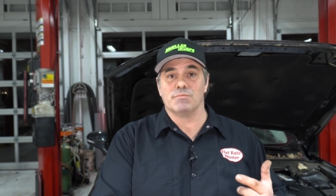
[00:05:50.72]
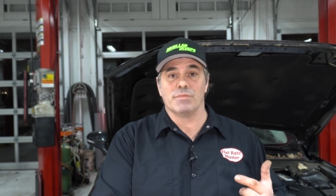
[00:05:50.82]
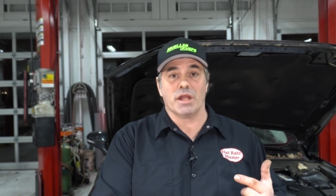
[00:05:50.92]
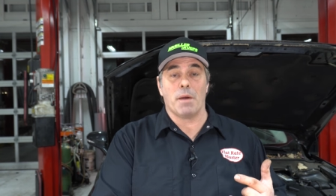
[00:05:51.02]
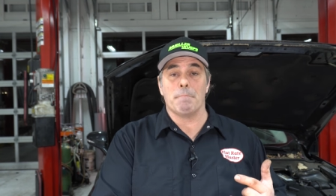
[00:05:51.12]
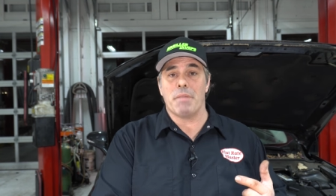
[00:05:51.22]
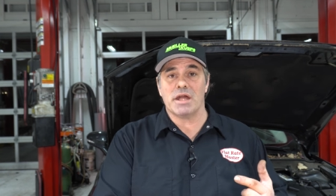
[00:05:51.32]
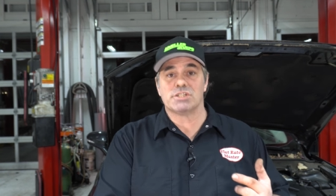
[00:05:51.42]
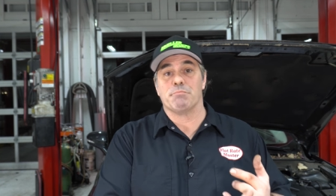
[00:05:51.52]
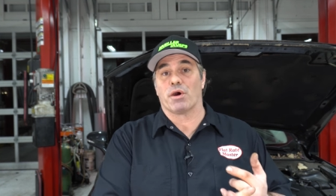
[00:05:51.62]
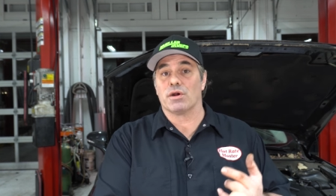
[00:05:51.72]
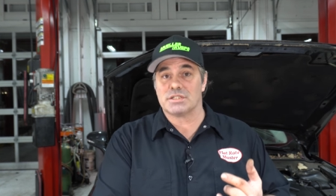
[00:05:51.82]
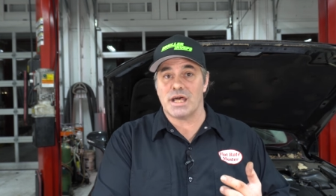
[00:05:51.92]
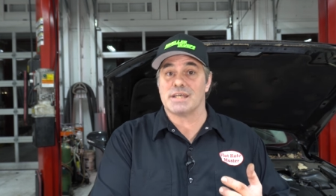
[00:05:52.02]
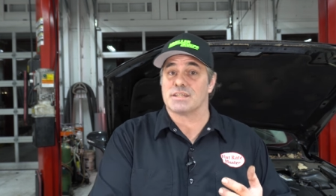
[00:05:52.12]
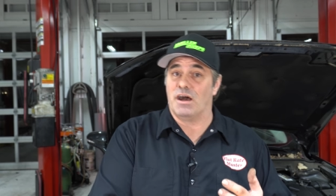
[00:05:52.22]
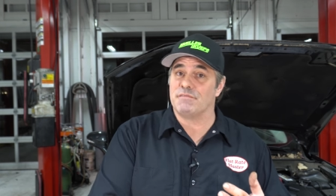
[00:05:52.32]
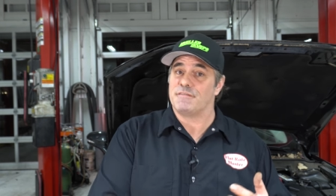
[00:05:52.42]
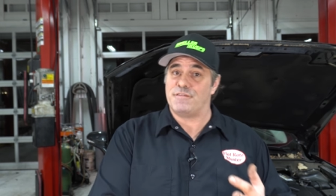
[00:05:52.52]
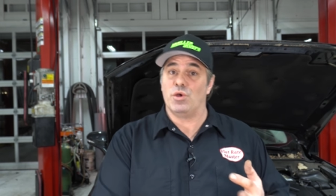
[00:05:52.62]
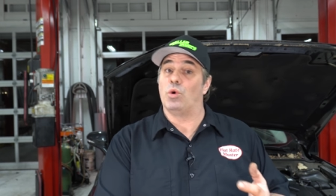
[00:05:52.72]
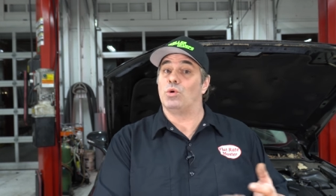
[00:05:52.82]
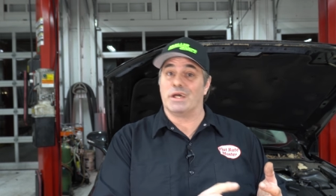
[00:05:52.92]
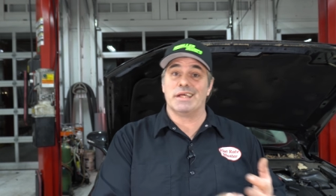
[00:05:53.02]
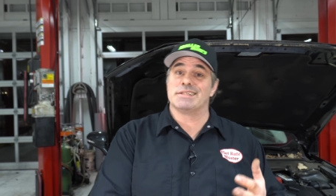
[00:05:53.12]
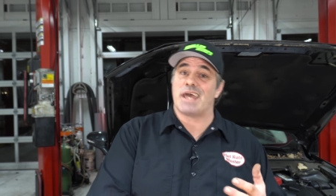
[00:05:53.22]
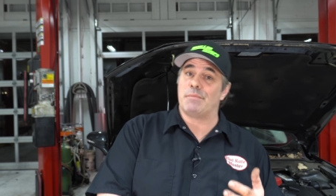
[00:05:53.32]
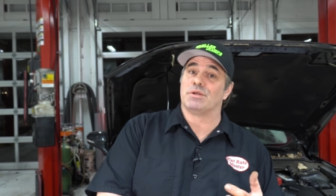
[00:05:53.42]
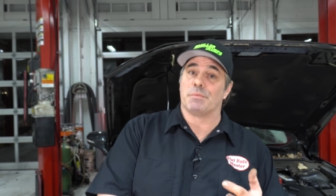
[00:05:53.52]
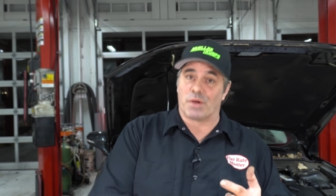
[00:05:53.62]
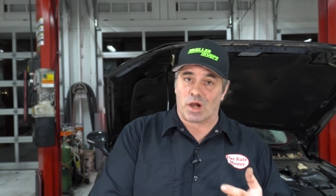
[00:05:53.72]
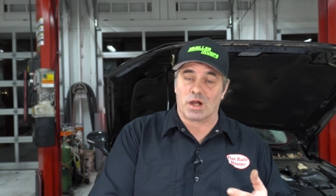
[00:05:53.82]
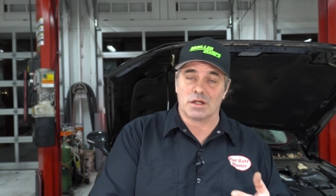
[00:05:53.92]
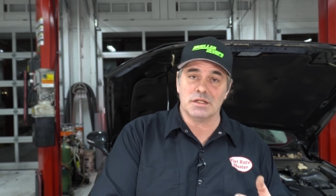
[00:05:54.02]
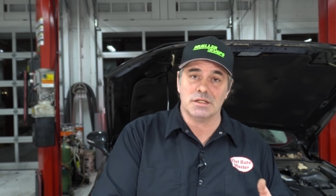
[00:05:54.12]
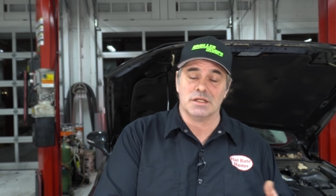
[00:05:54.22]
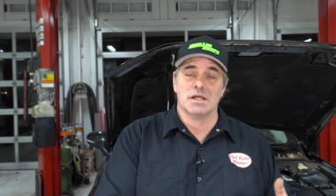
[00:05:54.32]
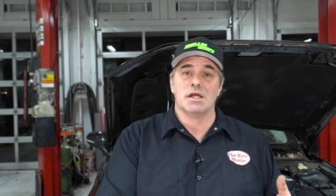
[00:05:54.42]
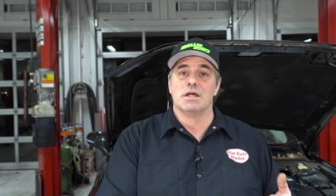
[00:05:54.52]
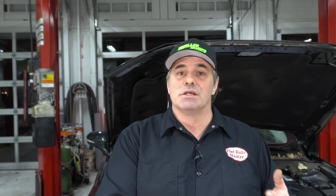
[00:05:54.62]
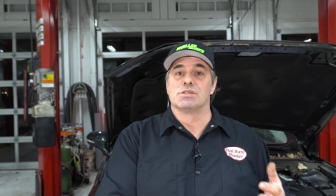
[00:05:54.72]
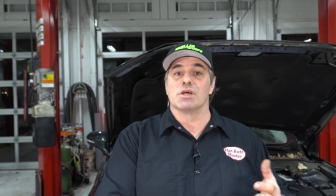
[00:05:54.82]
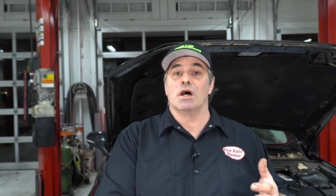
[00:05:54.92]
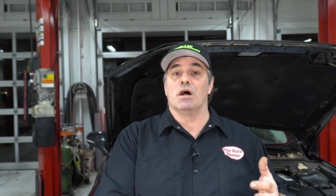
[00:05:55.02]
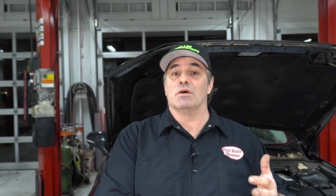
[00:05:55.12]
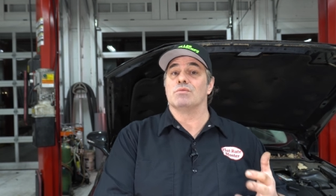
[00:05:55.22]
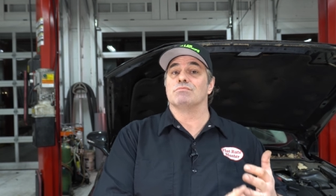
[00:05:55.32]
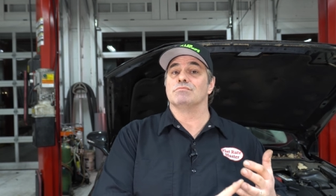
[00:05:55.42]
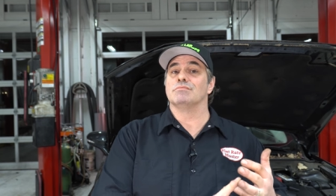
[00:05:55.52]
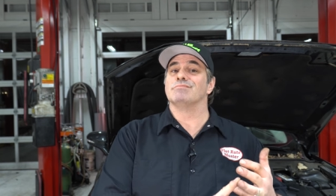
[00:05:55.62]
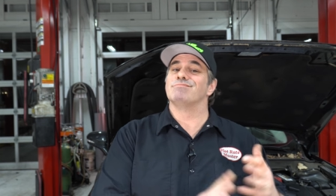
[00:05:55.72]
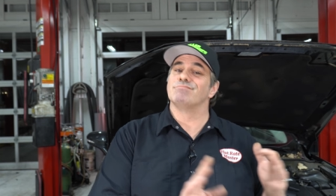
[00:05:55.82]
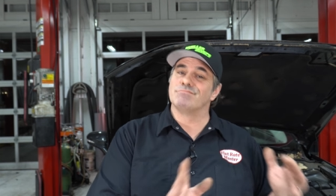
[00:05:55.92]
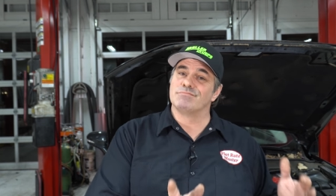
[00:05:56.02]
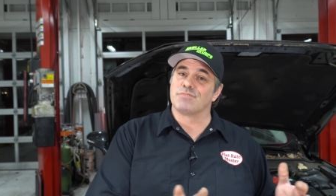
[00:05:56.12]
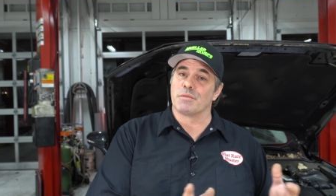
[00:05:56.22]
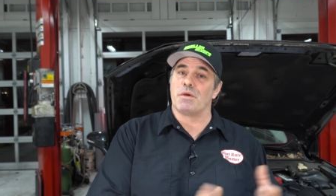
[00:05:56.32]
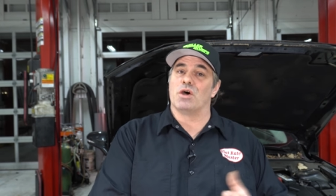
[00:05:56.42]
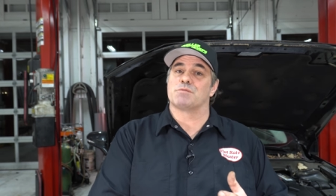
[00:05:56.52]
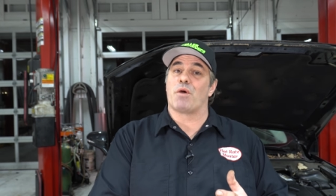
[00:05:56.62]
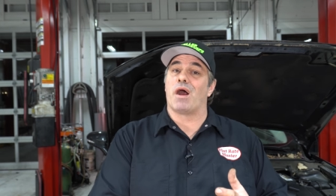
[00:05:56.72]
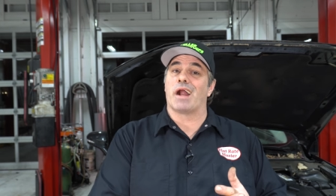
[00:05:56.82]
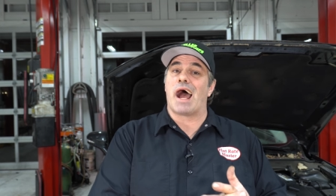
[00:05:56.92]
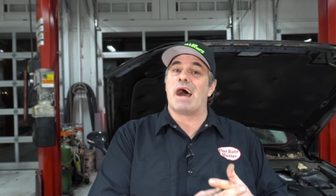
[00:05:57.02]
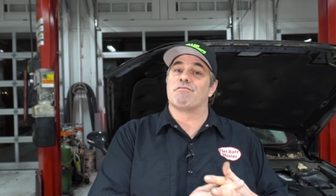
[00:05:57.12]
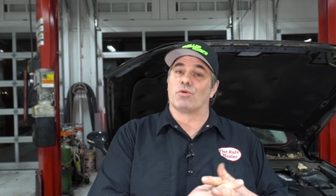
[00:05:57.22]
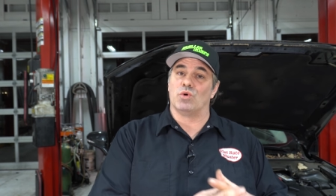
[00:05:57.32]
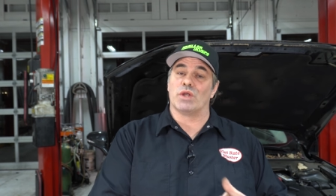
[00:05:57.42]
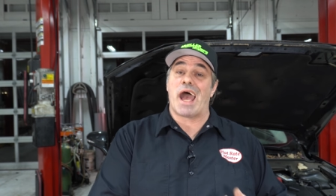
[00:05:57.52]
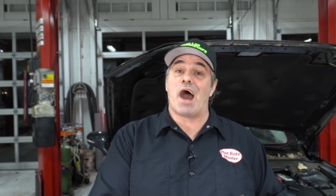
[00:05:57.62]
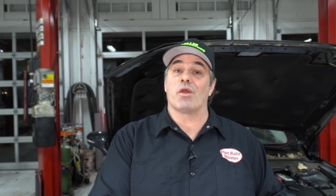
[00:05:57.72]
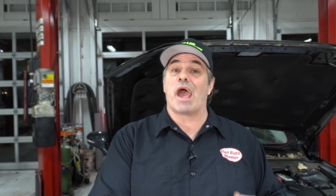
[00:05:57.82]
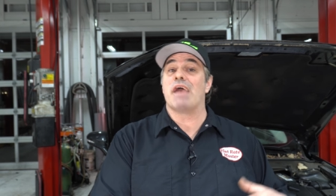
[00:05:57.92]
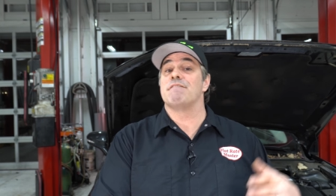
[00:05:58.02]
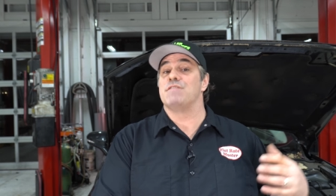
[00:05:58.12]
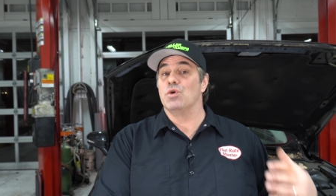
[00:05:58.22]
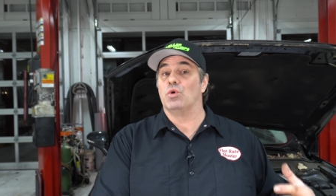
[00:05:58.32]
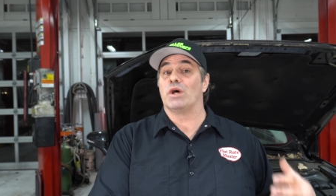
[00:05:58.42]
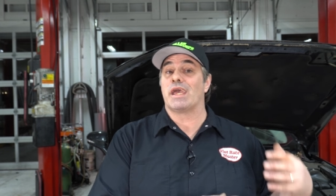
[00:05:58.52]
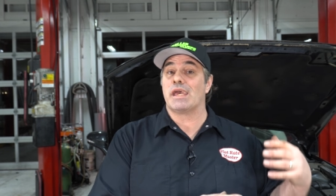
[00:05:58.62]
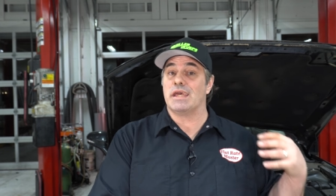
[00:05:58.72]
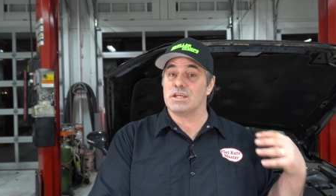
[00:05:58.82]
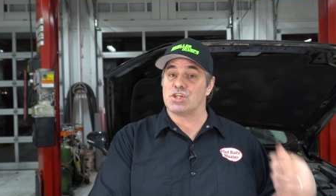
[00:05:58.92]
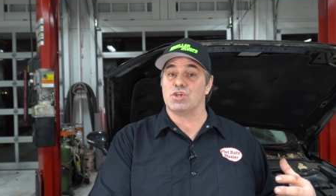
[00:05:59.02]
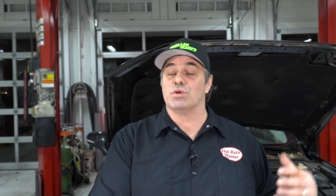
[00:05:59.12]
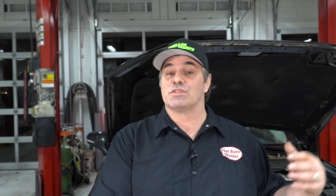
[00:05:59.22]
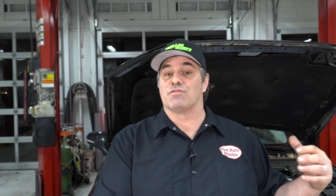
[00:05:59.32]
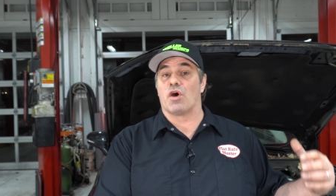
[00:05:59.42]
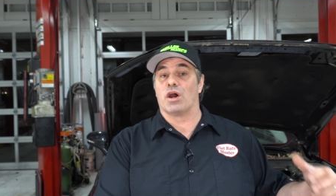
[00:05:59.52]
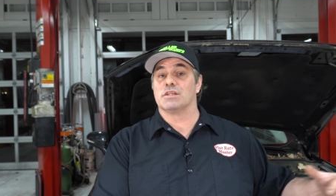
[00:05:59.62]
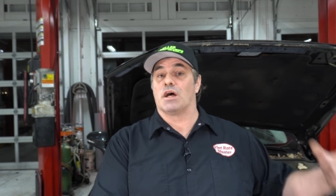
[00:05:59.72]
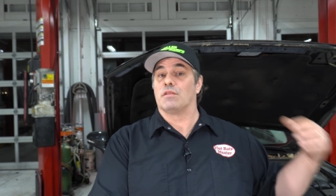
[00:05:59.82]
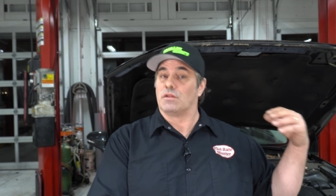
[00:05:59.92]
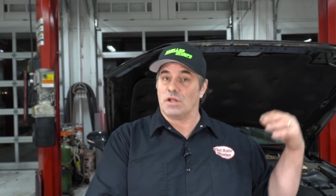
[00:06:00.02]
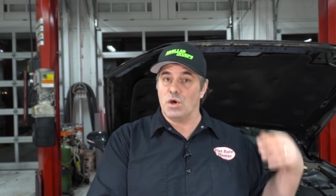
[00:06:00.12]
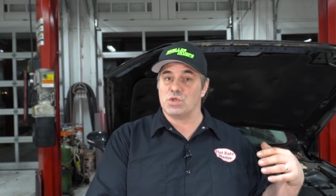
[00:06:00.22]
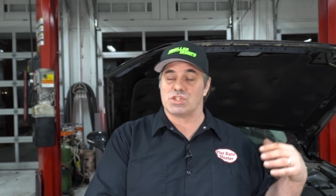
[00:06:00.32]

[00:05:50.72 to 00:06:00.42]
you know bench burn test of the fuel. It is able to burn. So for the most part, I've ruled out a fueling issue as far as on the low